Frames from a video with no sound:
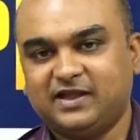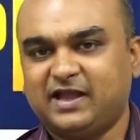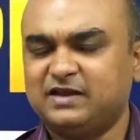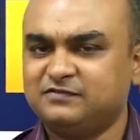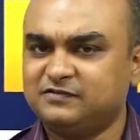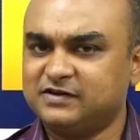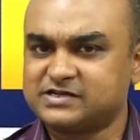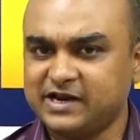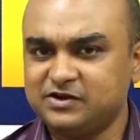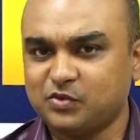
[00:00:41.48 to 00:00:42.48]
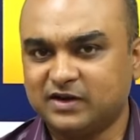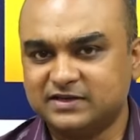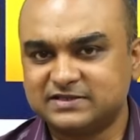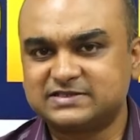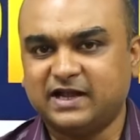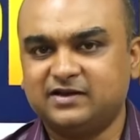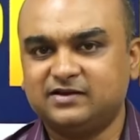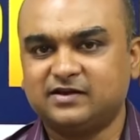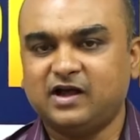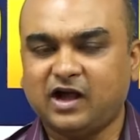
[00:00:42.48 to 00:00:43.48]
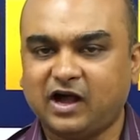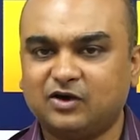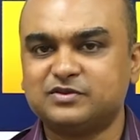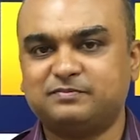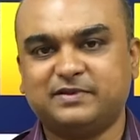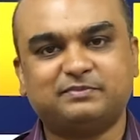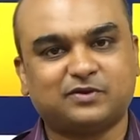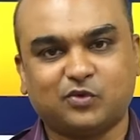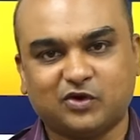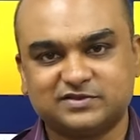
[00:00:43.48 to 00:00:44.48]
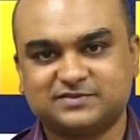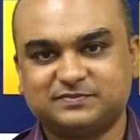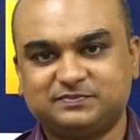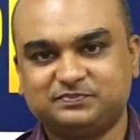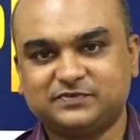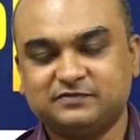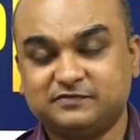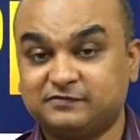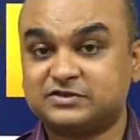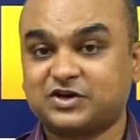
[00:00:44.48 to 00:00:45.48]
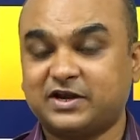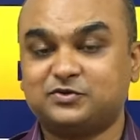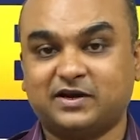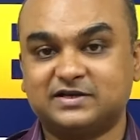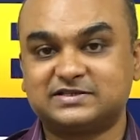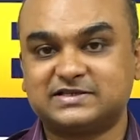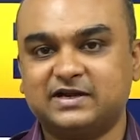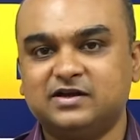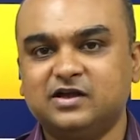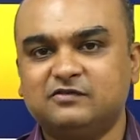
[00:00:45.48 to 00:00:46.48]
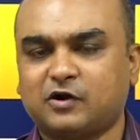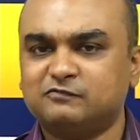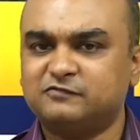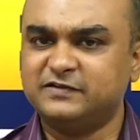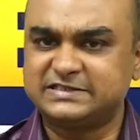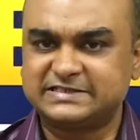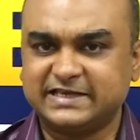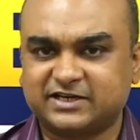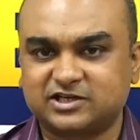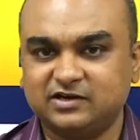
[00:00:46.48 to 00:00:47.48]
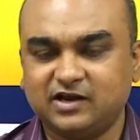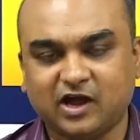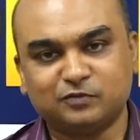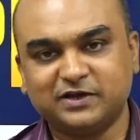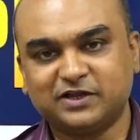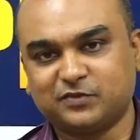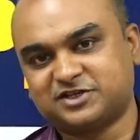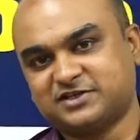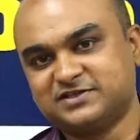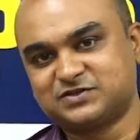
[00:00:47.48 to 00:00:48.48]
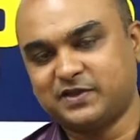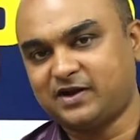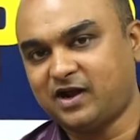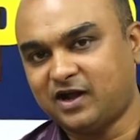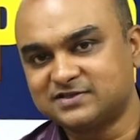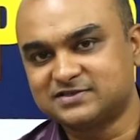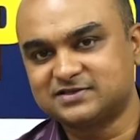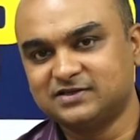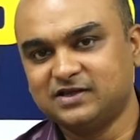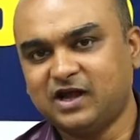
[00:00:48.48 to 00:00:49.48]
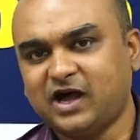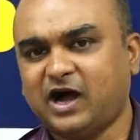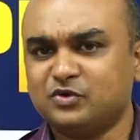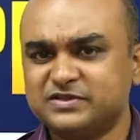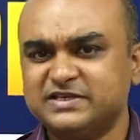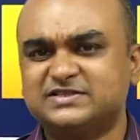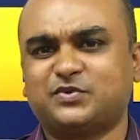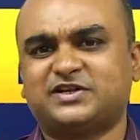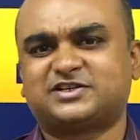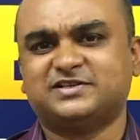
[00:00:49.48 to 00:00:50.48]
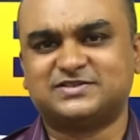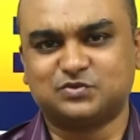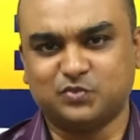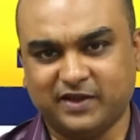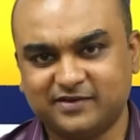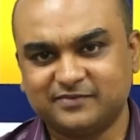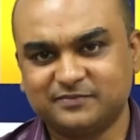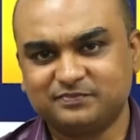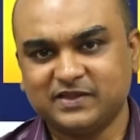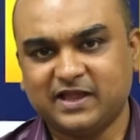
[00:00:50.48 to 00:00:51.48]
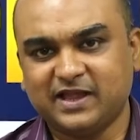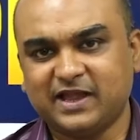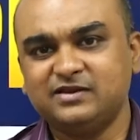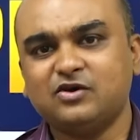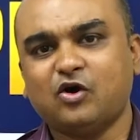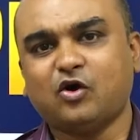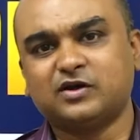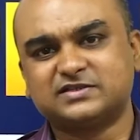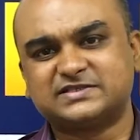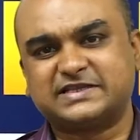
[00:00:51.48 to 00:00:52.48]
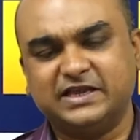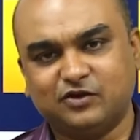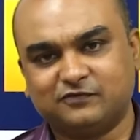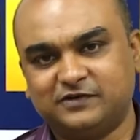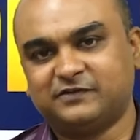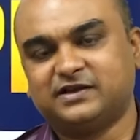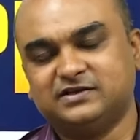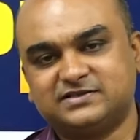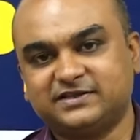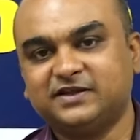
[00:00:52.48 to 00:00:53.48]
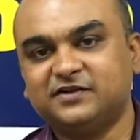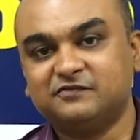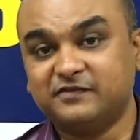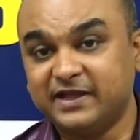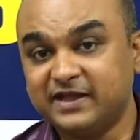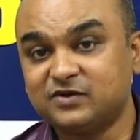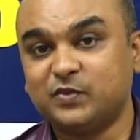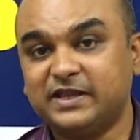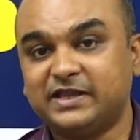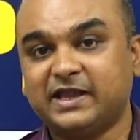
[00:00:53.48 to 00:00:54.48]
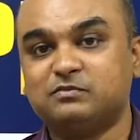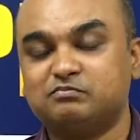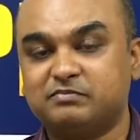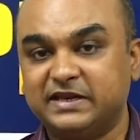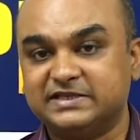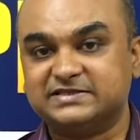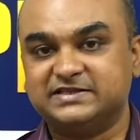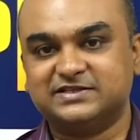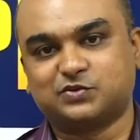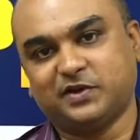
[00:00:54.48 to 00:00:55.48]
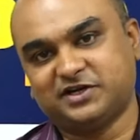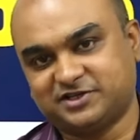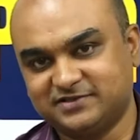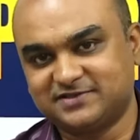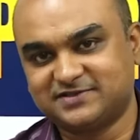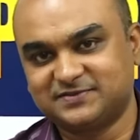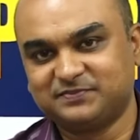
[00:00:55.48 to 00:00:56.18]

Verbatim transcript: and we will try to understand how the paper was. We will try to understand from which section how many questions were asked, how these questions were, and on a scale of difficulty where we can place these questions.